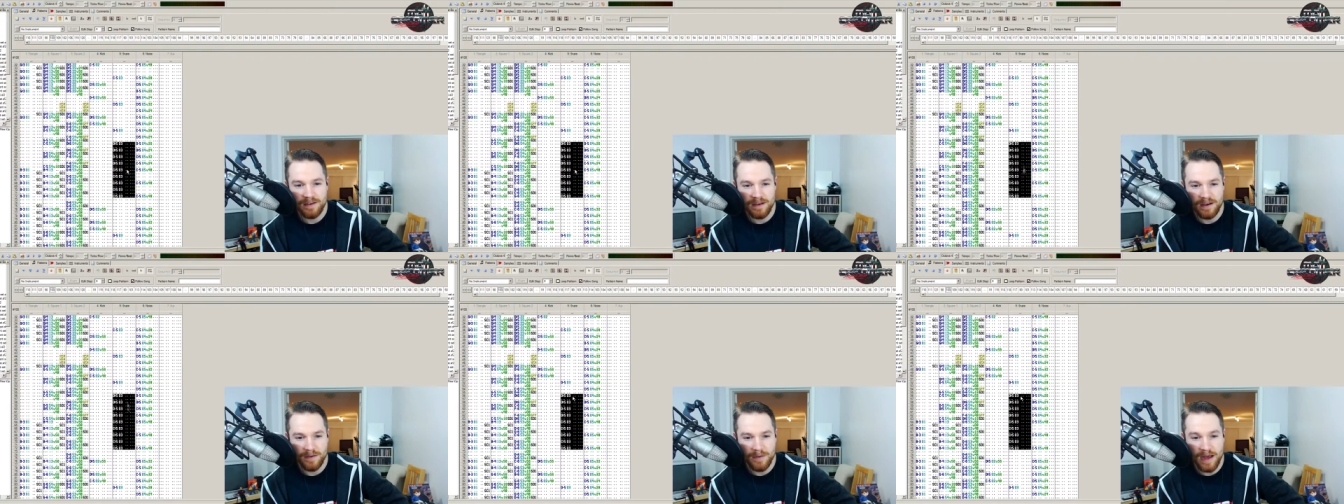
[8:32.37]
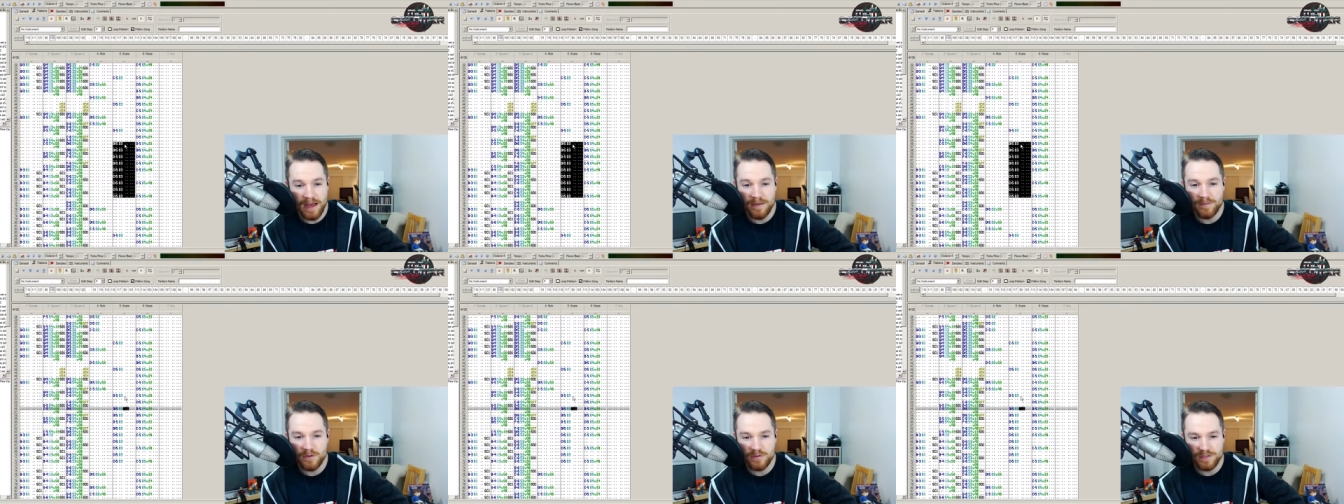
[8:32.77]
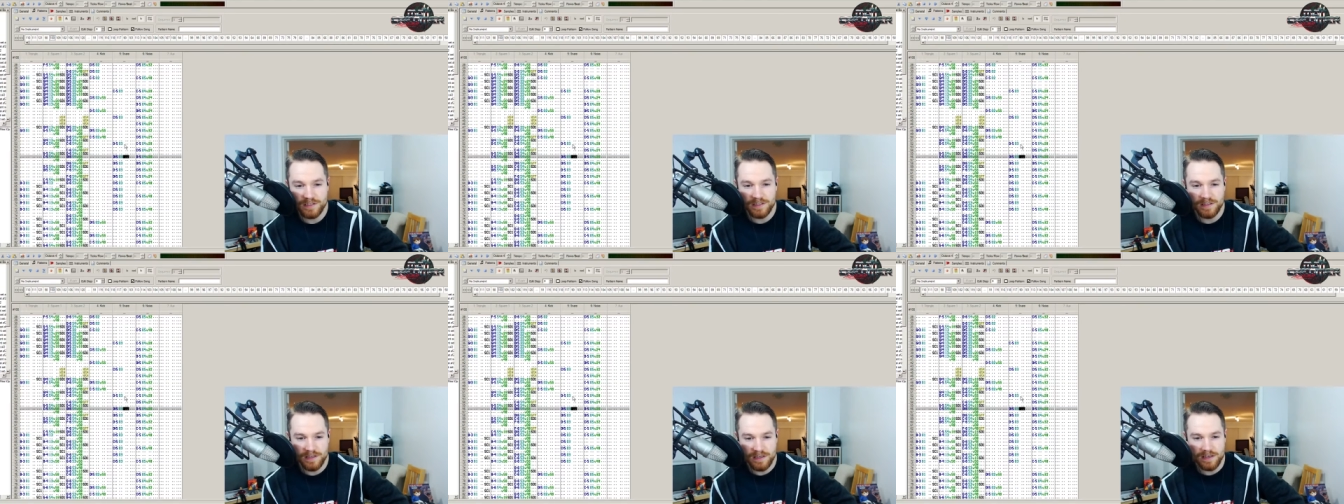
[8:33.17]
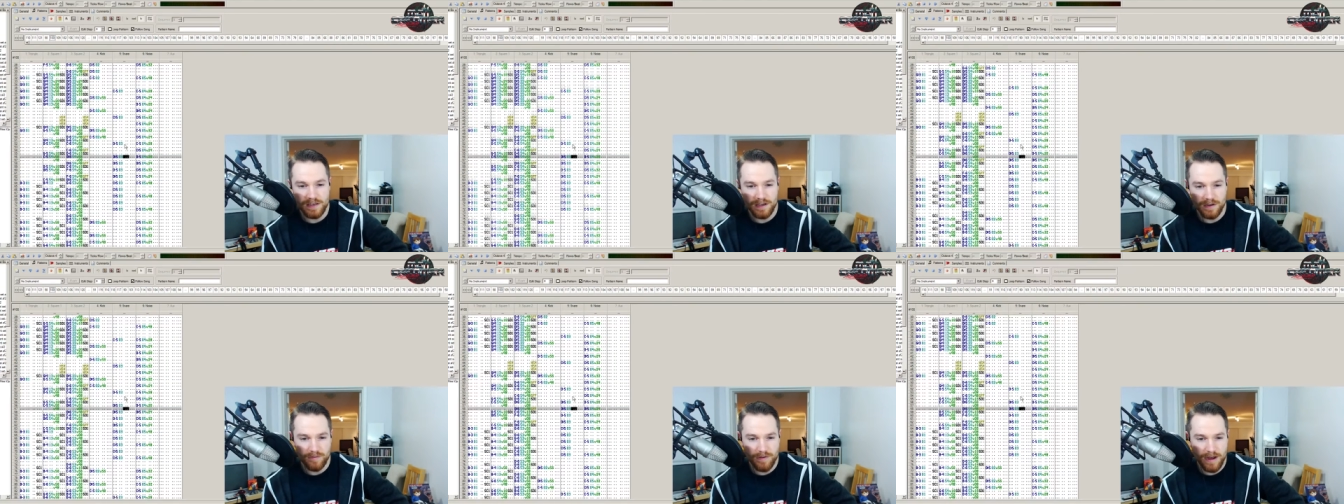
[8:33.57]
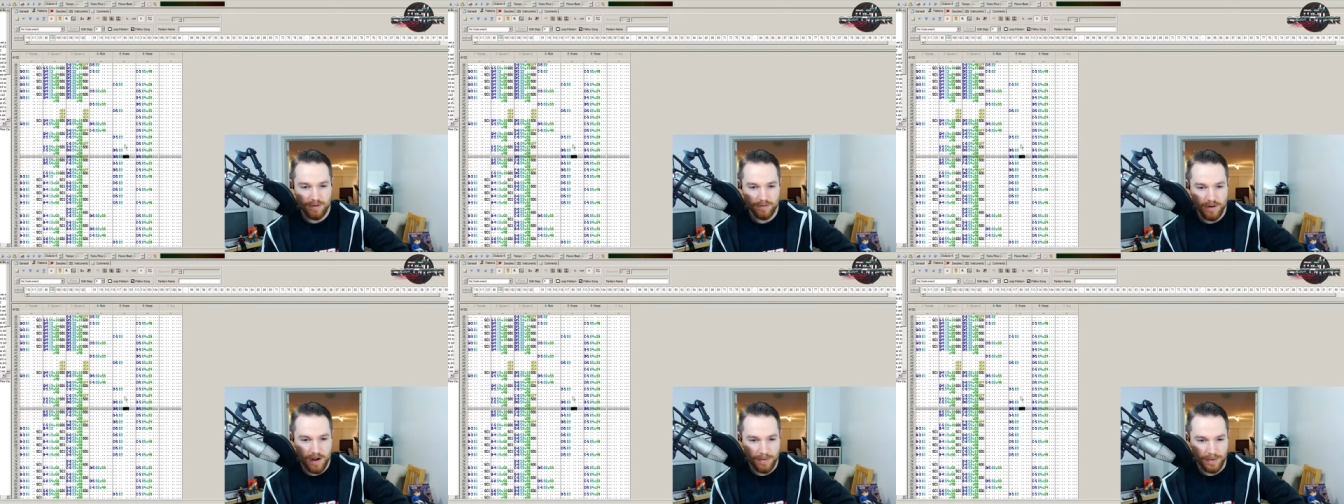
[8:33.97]
Um, I am using the uh,
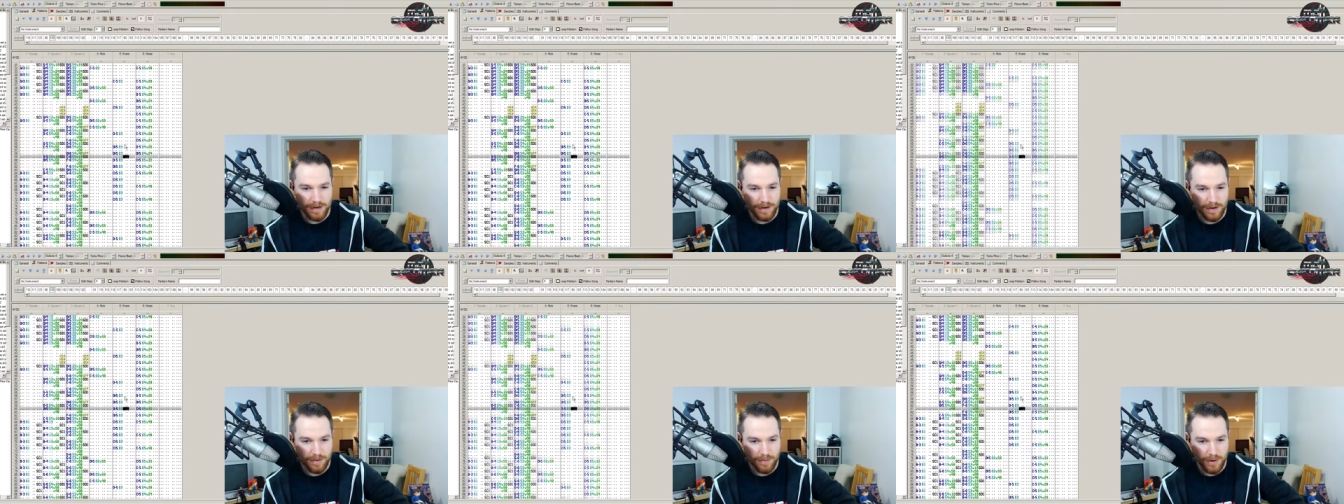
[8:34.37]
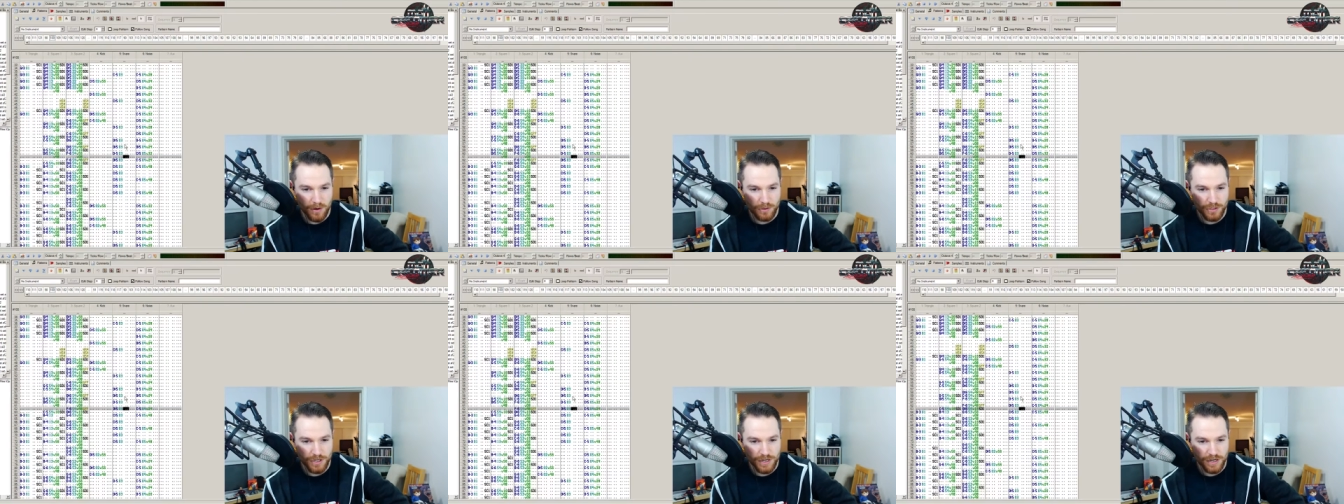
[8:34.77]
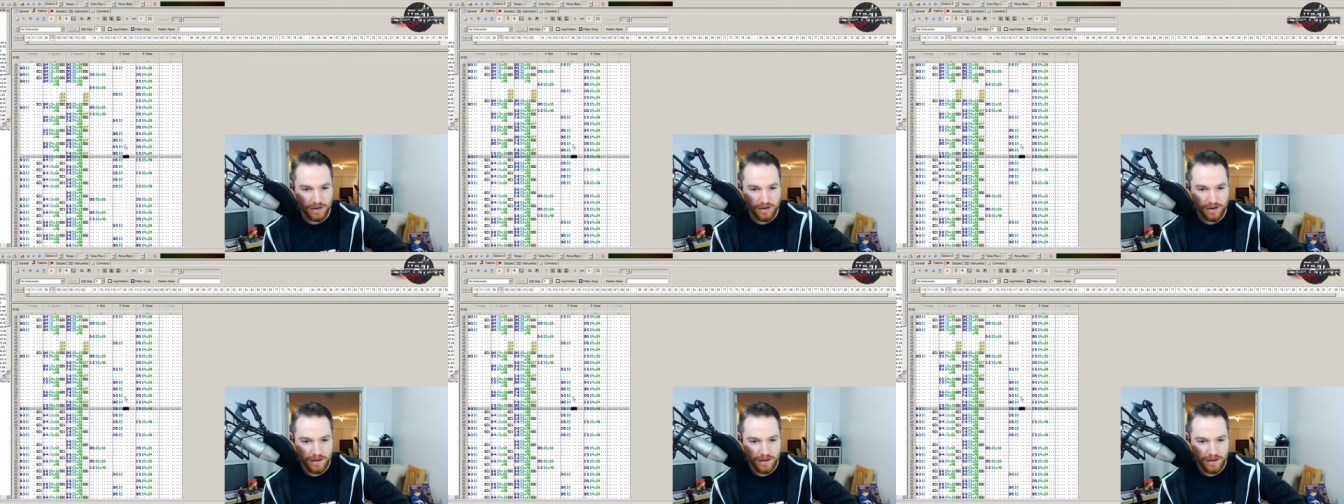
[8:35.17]
round robin approach here